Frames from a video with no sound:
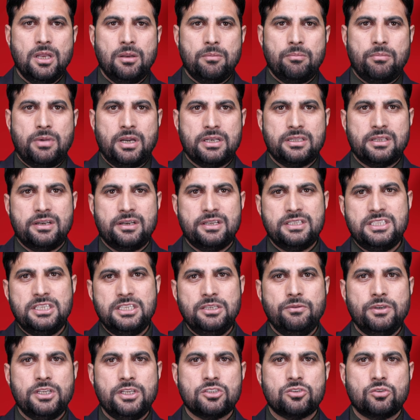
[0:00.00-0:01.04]
but the
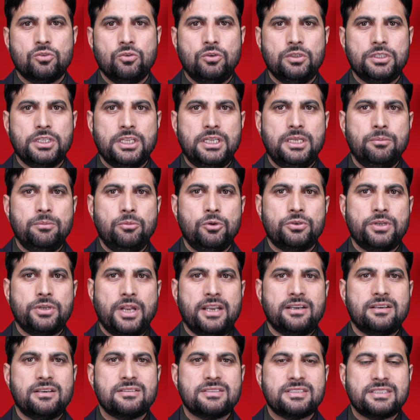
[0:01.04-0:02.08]
receiver is not able to
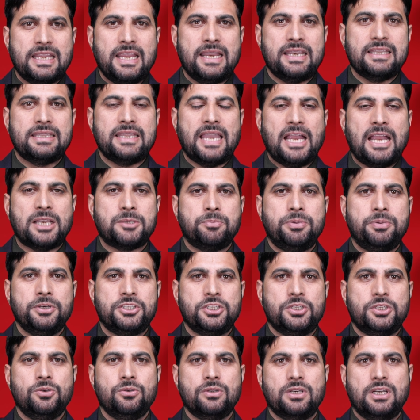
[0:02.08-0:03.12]
understand that
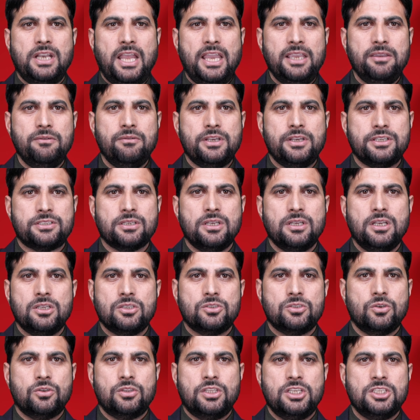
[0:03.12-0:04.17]
particular language,
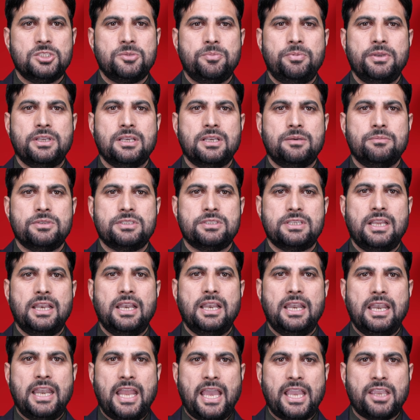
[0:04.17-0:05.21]
so this becomes a
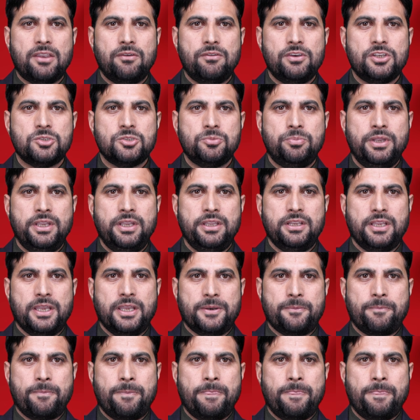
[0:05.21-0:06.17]
language barrier.